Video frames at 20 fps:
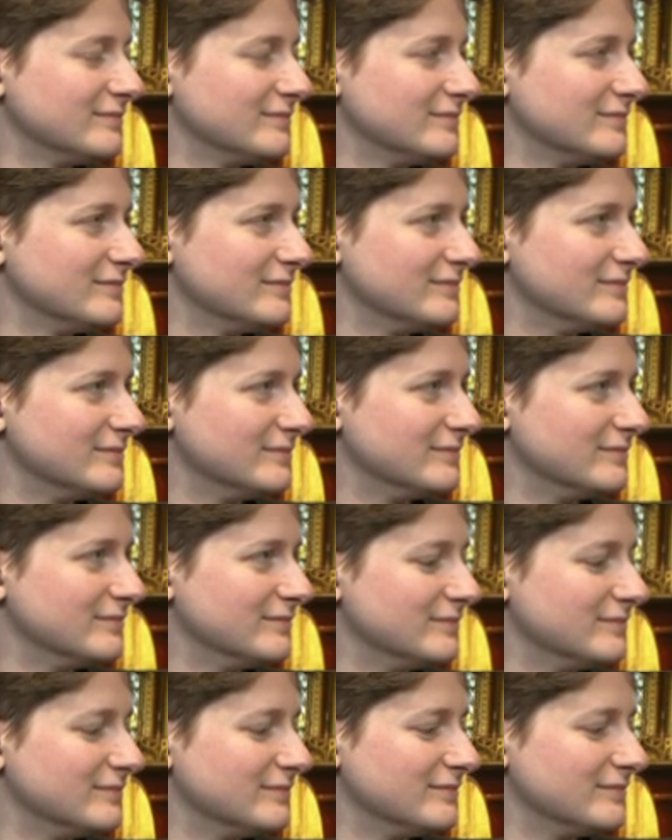
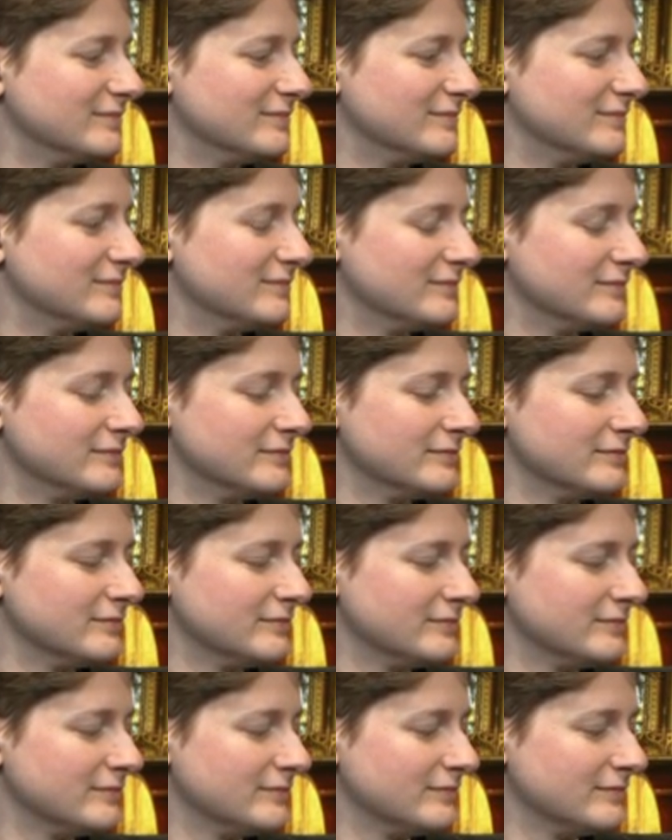
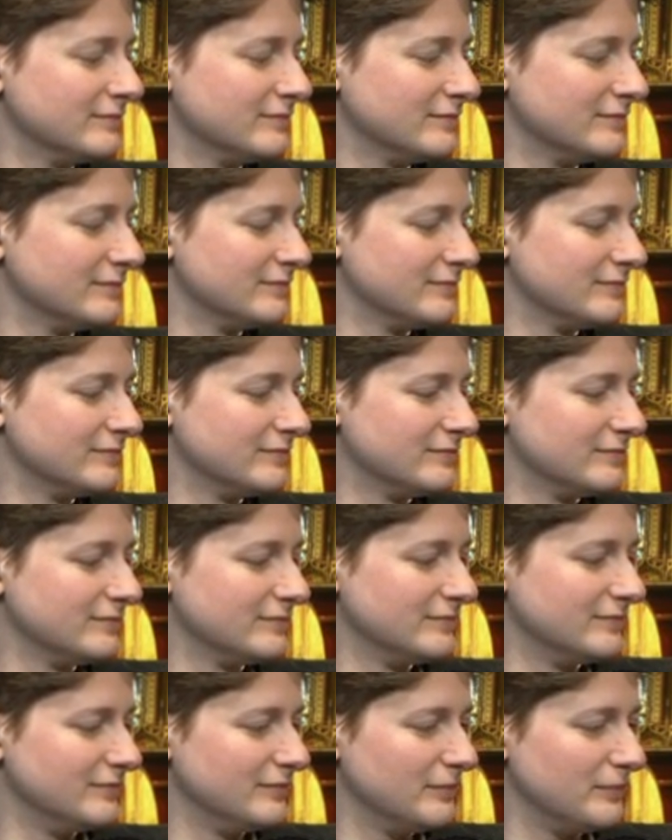
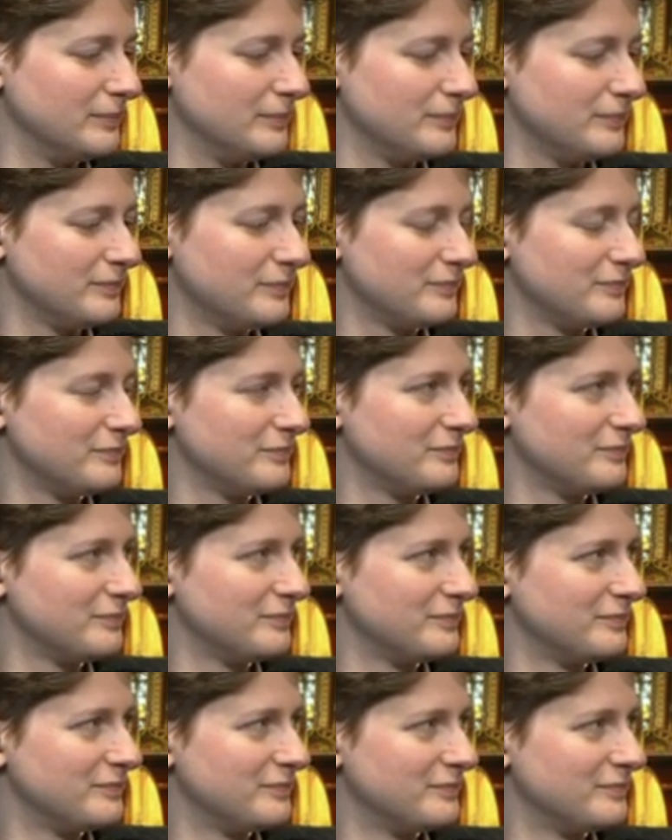
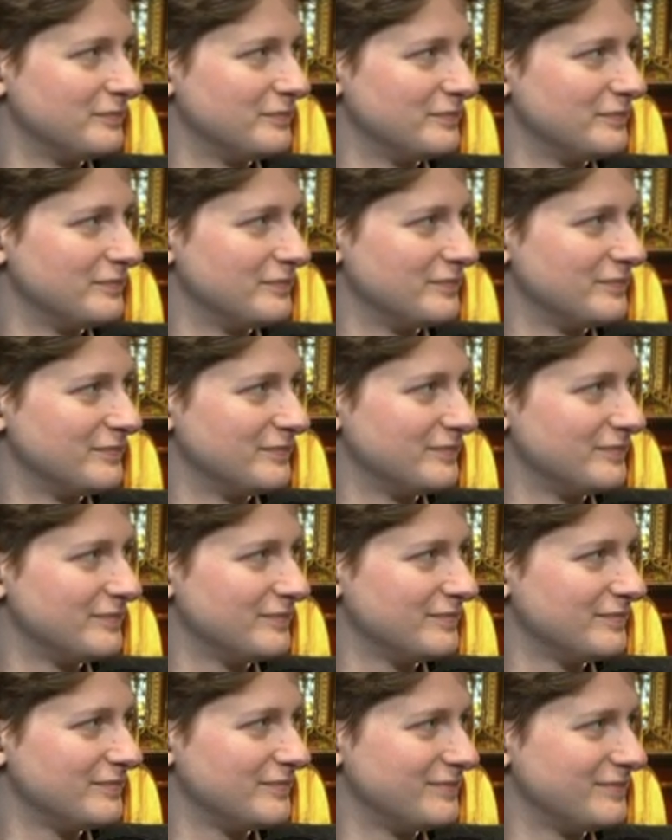
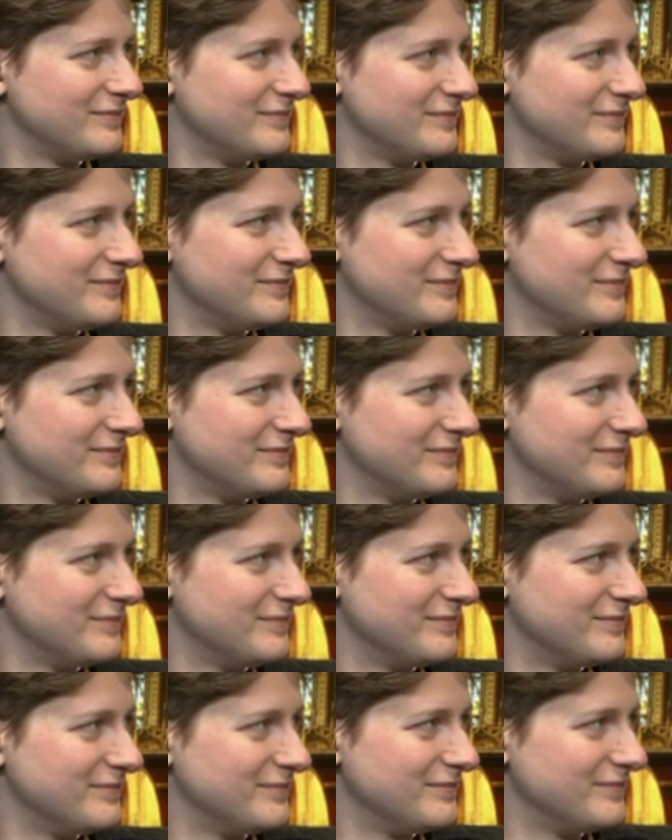
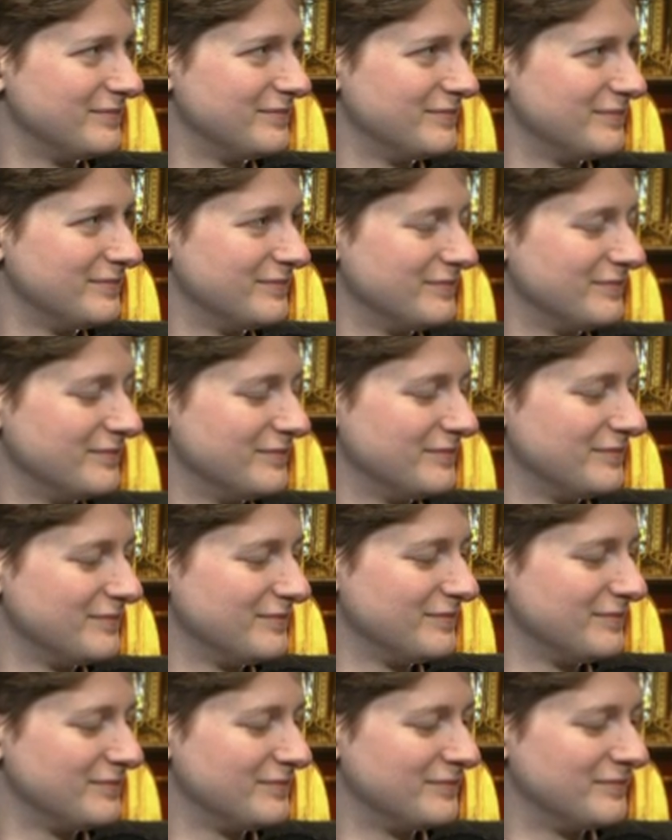
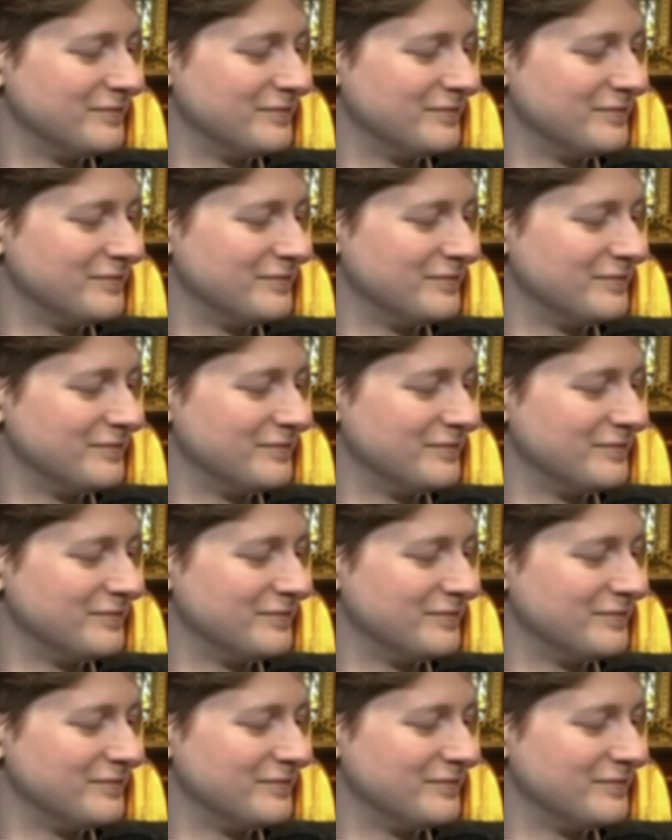[no speech]